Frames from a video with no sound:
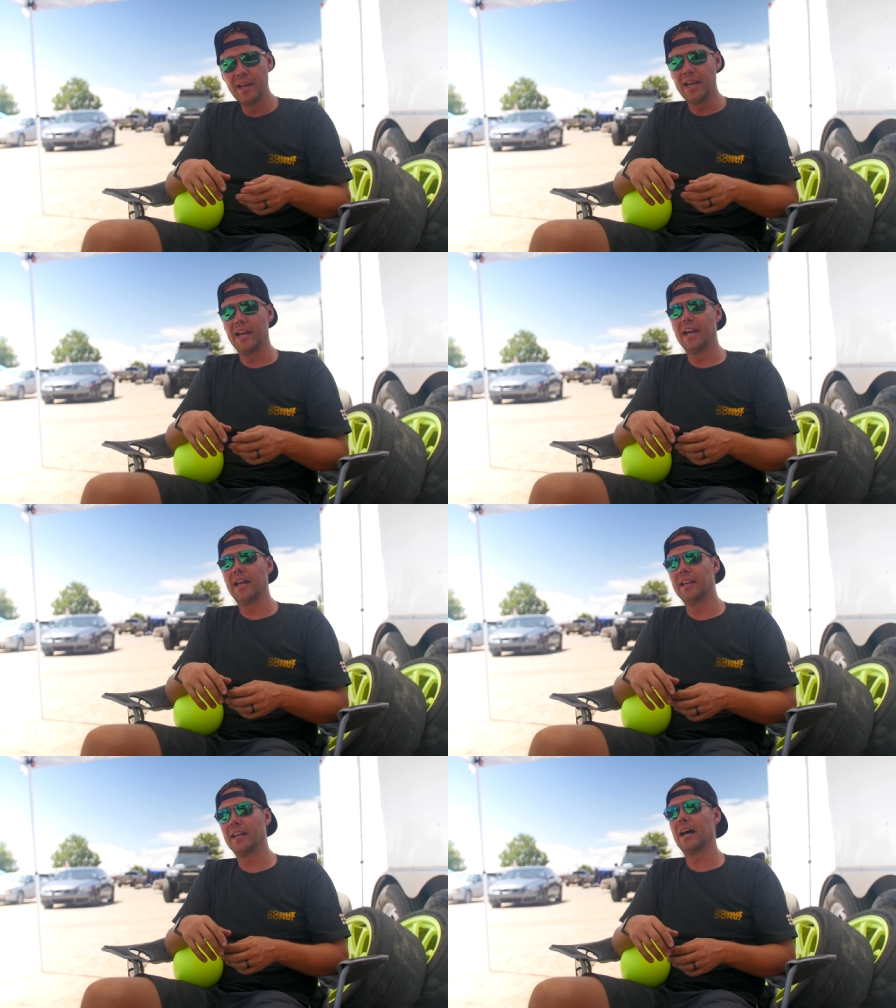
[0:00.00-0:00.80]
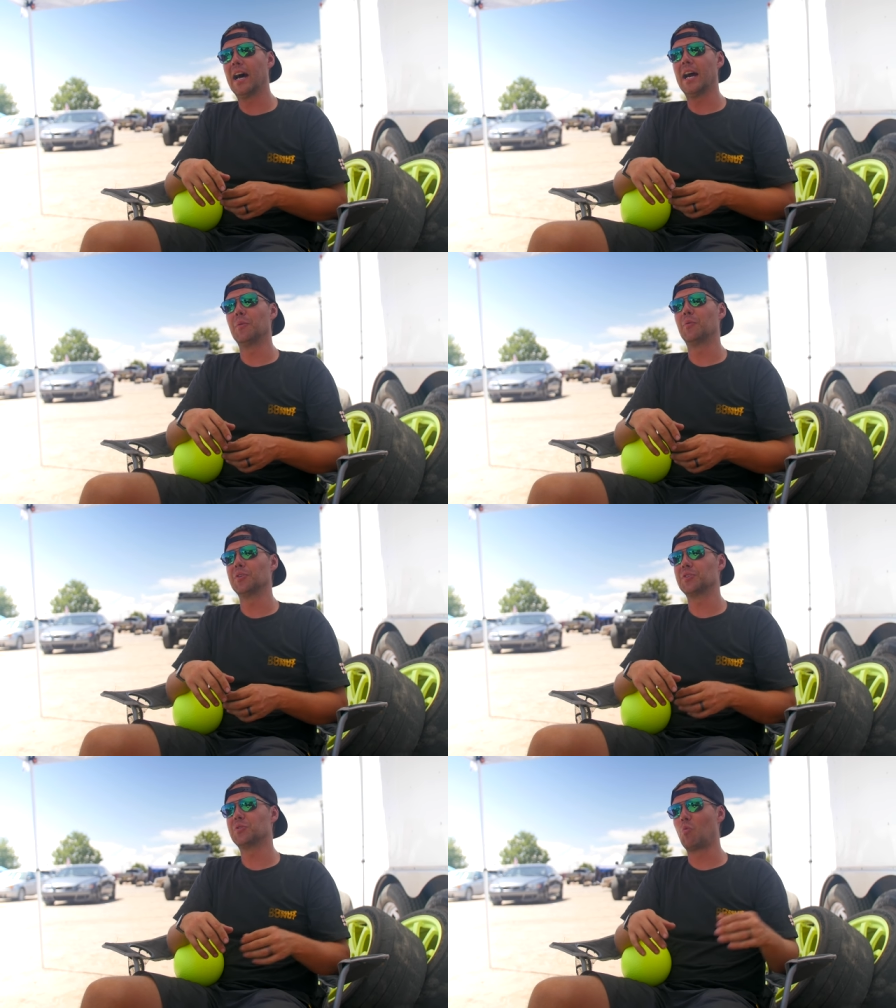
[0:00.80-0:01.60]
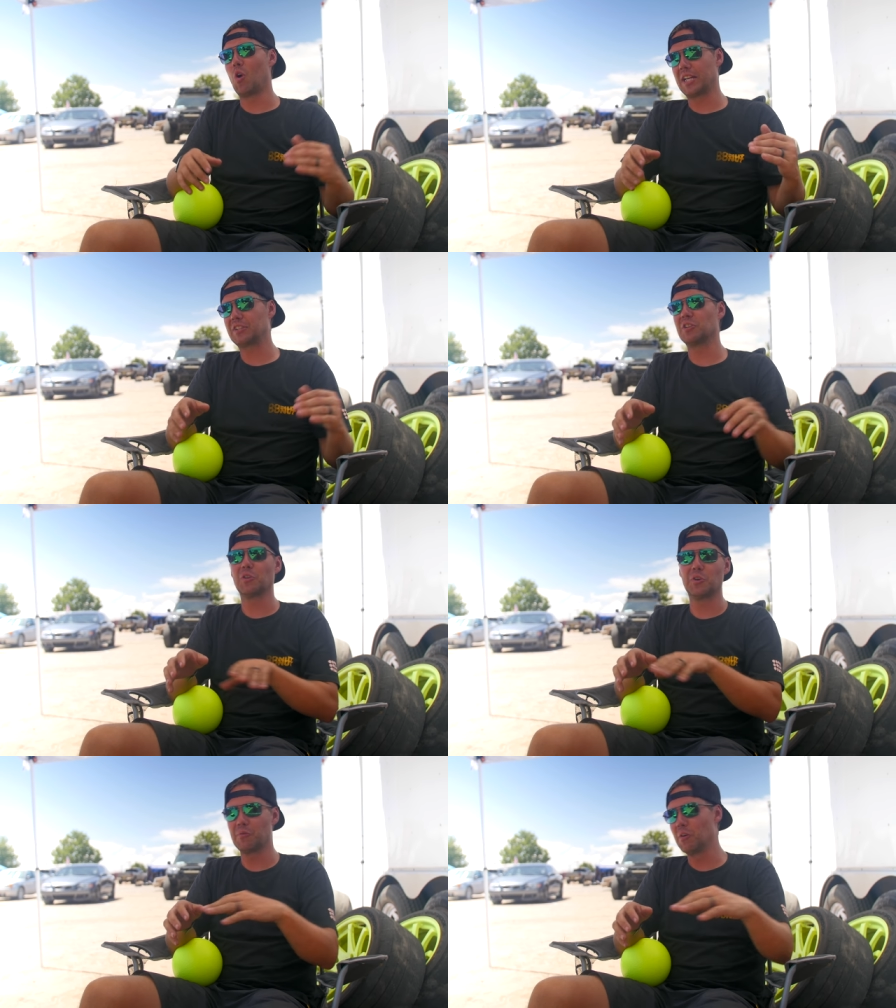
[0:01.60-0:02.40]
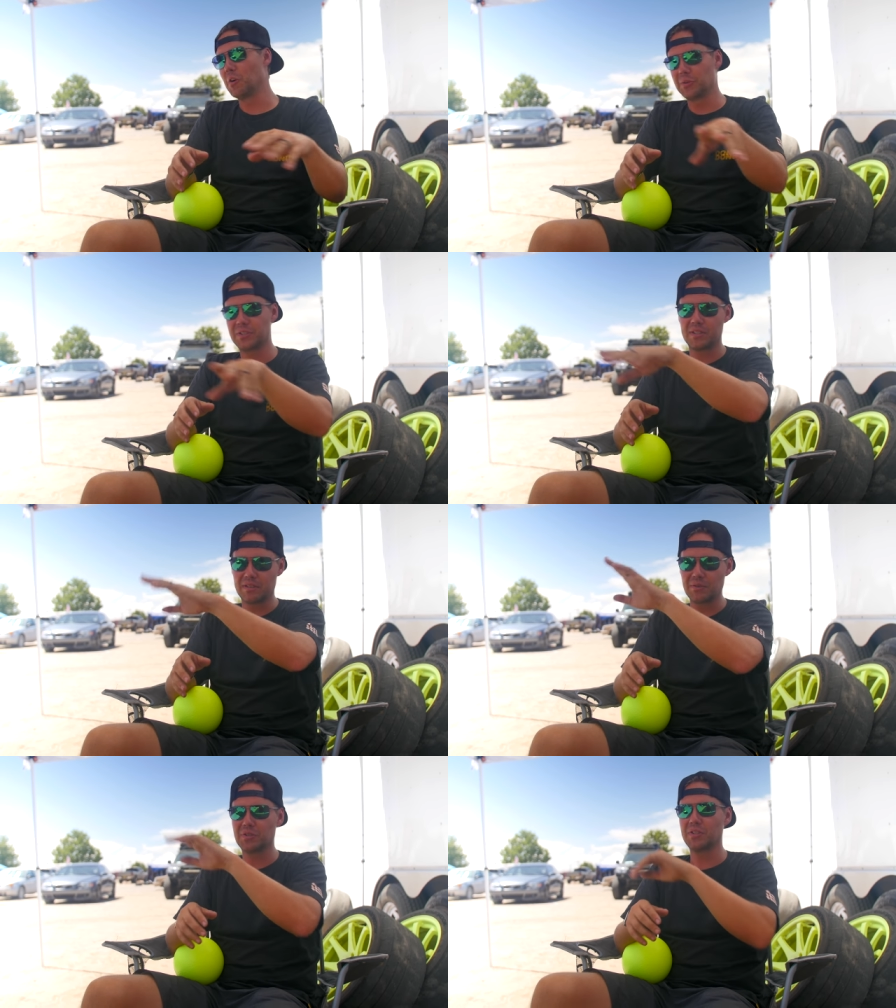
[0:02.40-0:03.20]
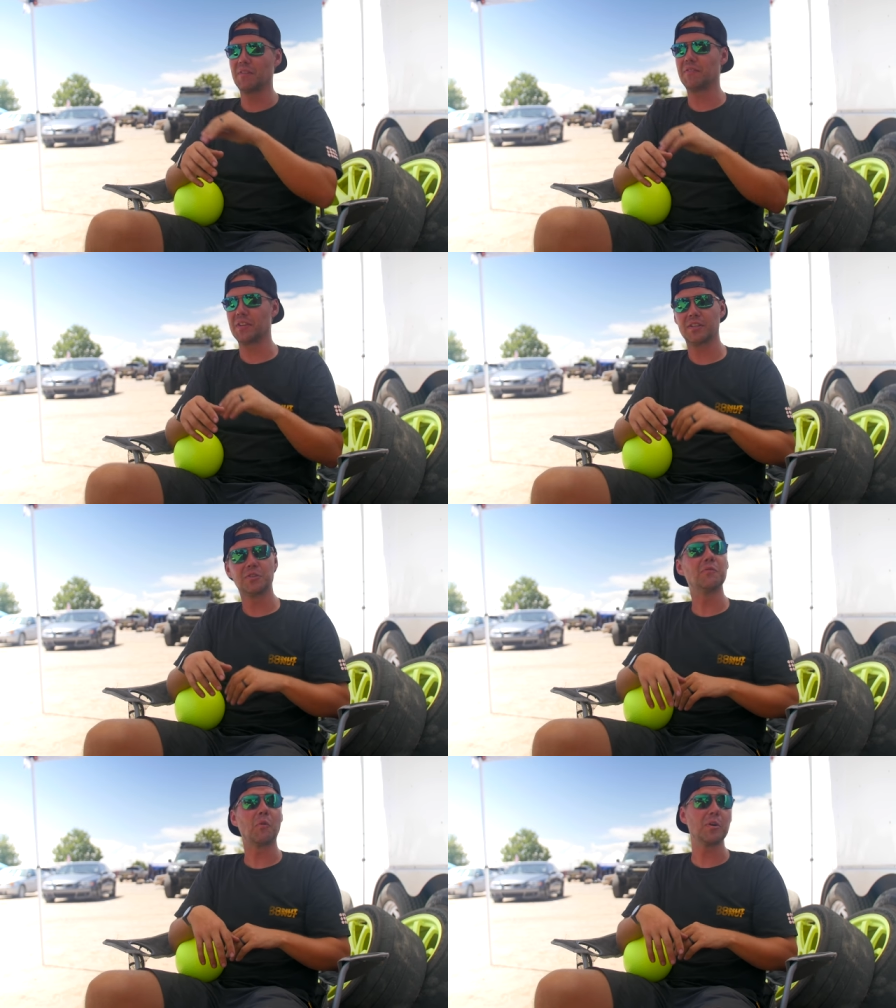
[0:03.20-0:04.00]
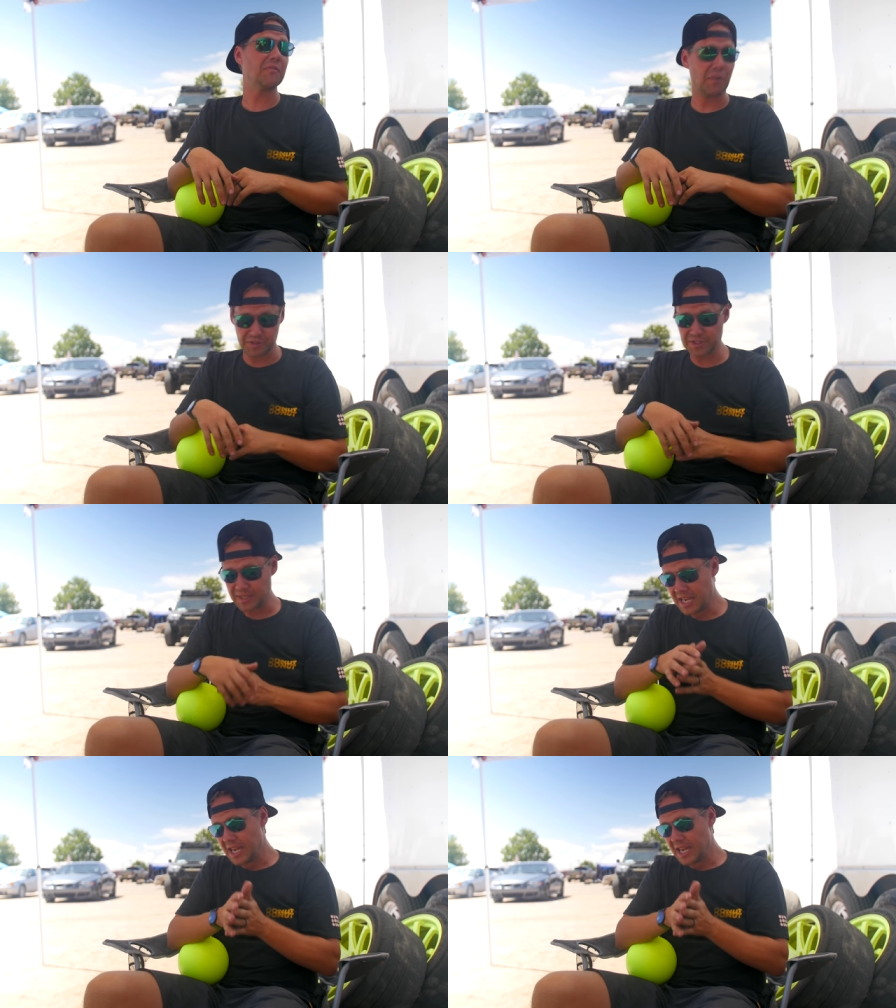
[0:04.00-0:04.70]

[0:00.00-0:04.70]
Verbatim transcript: and I was wanting to learn roads and do stuff in the 241st.